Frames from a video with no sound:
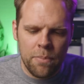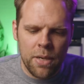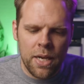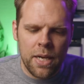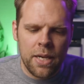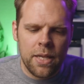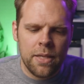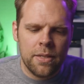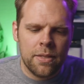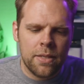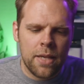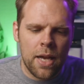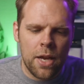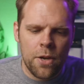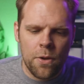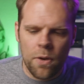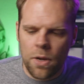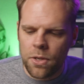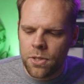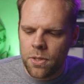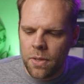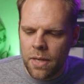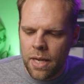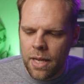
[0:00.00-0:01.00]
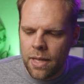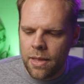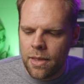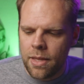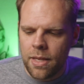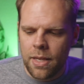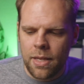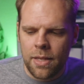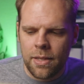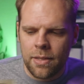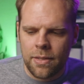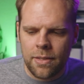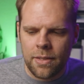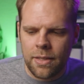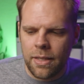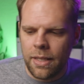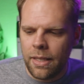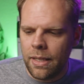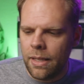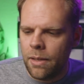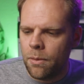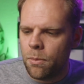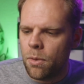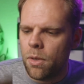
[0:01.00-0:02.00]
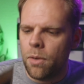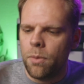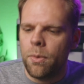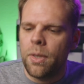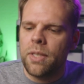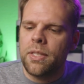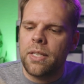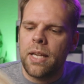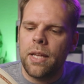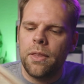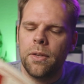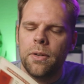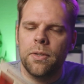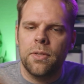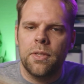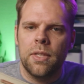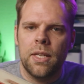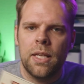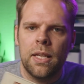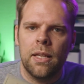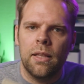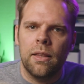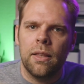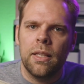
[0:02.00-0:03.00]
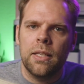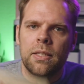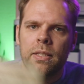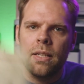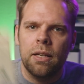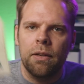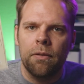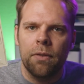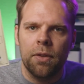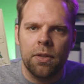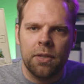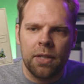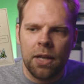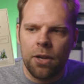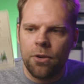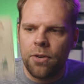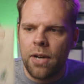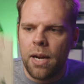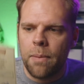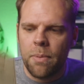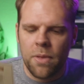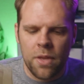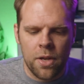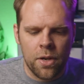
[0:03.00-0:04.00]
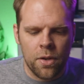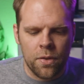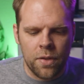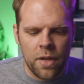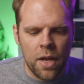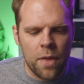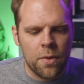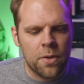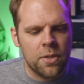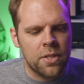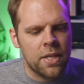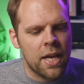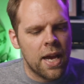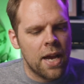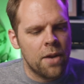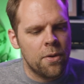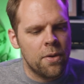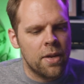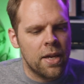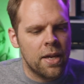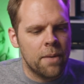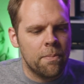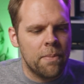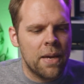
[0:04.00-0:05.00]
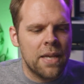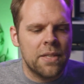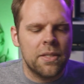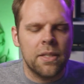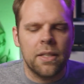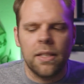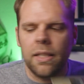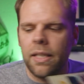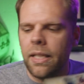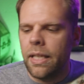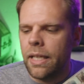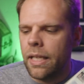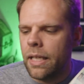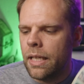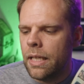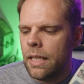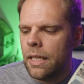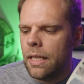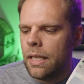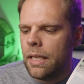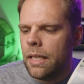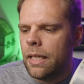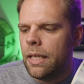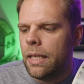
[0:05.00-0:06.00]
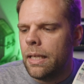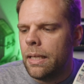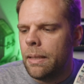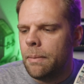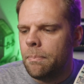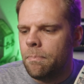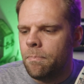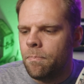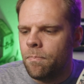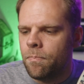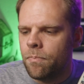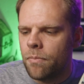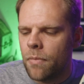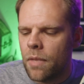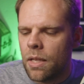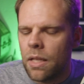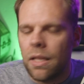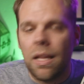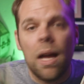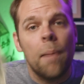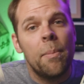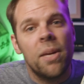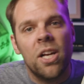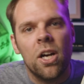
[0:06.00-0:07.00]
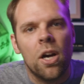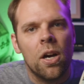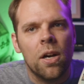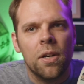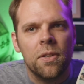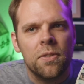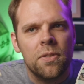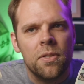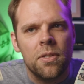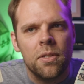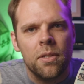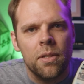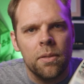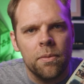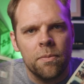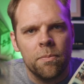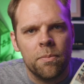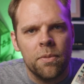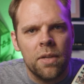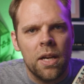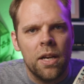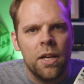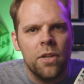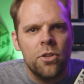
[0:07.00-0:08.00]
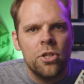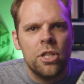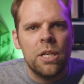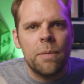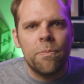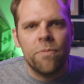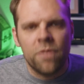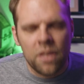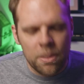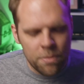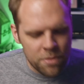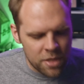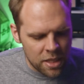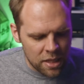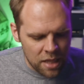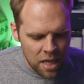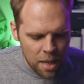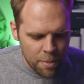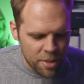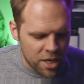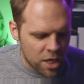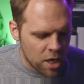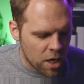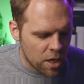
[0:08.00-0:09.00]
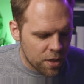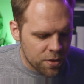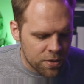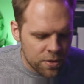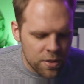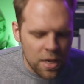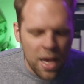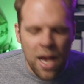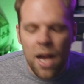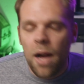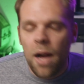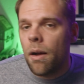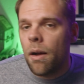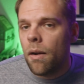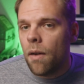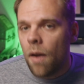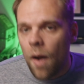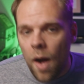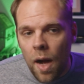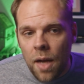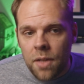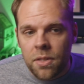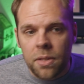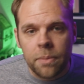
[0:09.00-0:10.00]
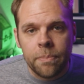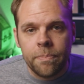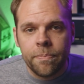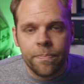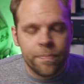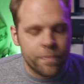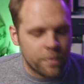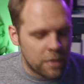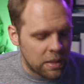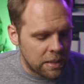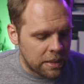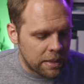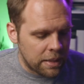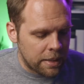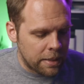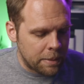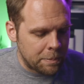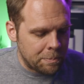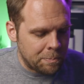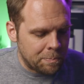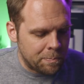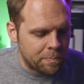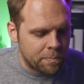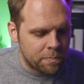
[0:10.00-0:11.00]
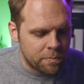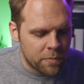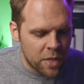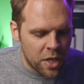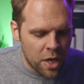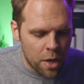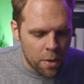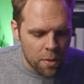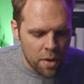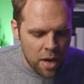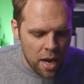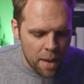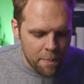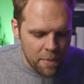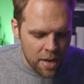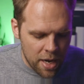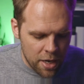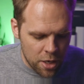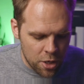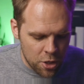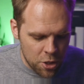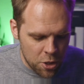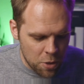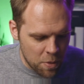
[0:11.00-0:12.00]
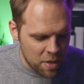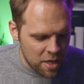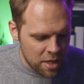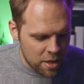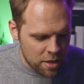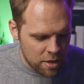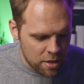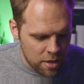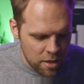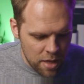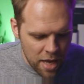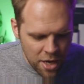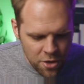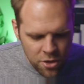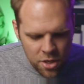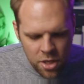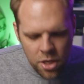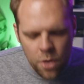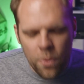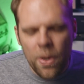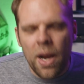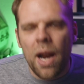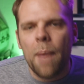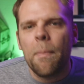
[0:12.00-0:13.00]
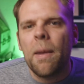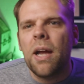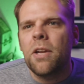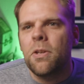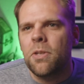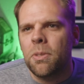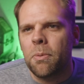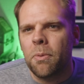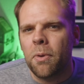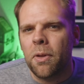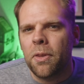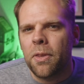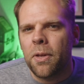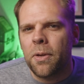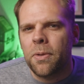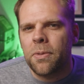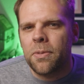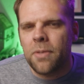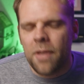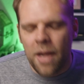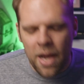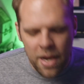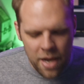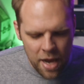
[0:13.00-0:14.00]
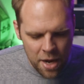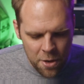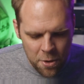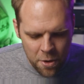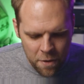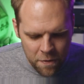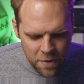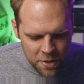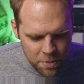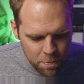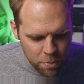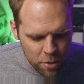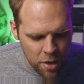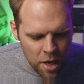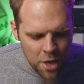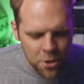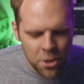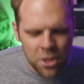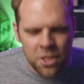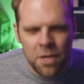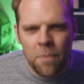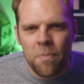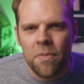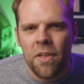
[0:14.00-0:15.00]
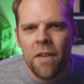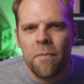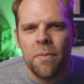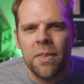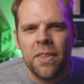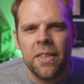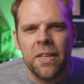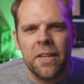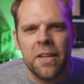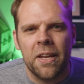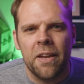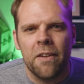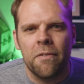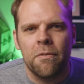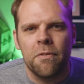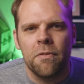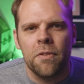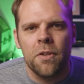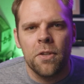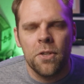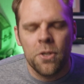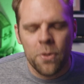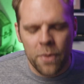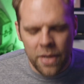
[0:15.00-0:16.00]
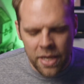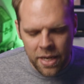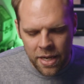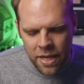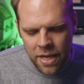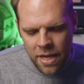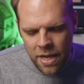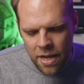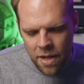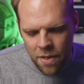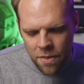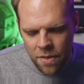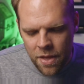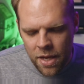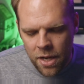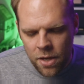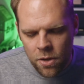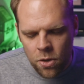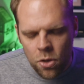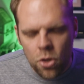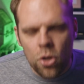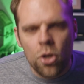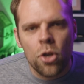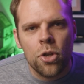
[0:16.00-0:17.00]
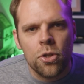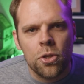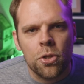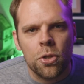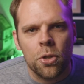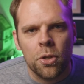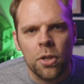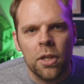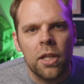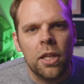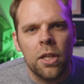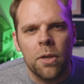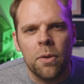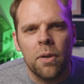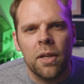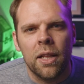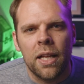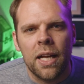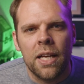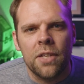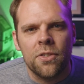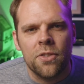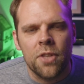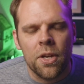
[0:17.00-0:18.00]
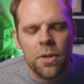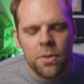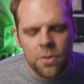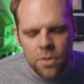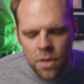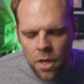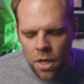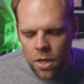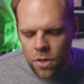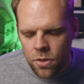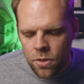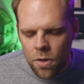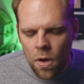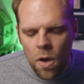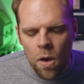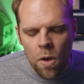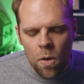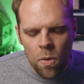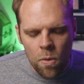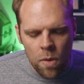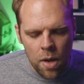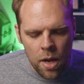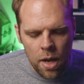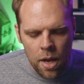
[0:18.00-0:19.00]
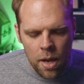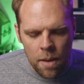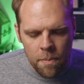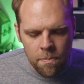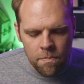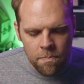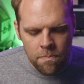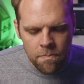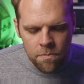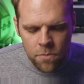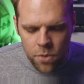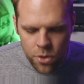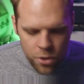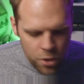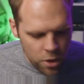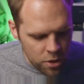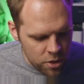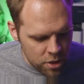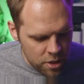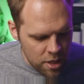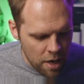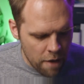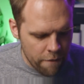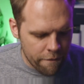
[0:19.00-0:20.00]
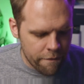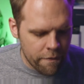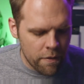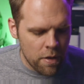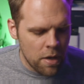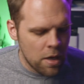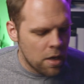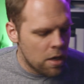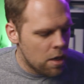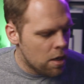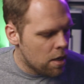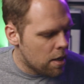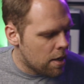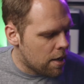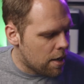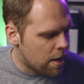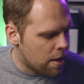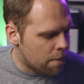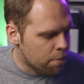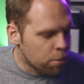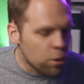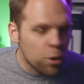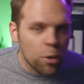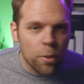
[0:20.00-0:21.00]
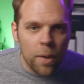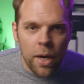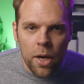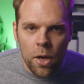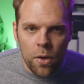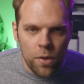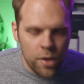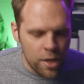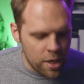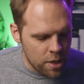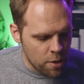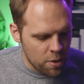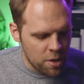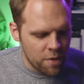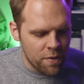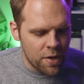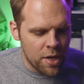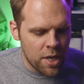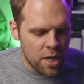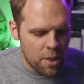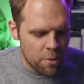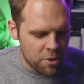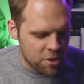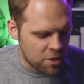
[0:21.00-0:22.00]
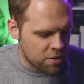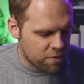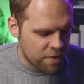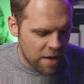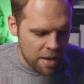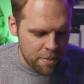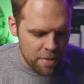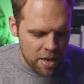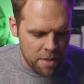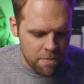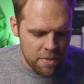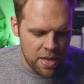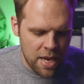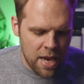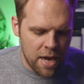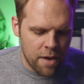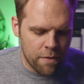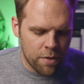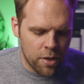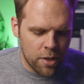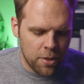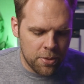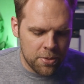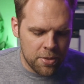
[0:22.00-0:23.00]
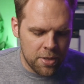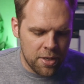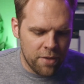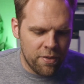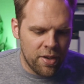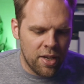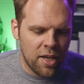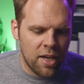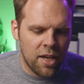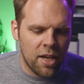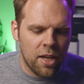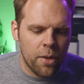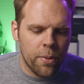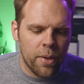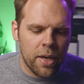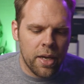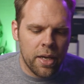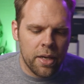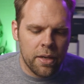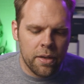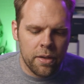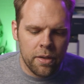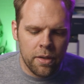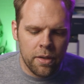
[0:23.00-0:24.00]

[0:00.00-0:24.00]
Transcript: But inside, you also get these. Uh, well, on one side there's the listing for the soundtrack, but then on the other side you get basically um, lobby cards, kind of cheap, flimsy lobby cards. Awesome. Um, you know, I'm not going to do any. Actually, you know what? I might do something with those. I, I do have this project i have been thinking of doing that could certainly utilize those. So um, good stuff. Uh, Blu-ray only, no DVD, which is fine by me. I never use the DVD anyway.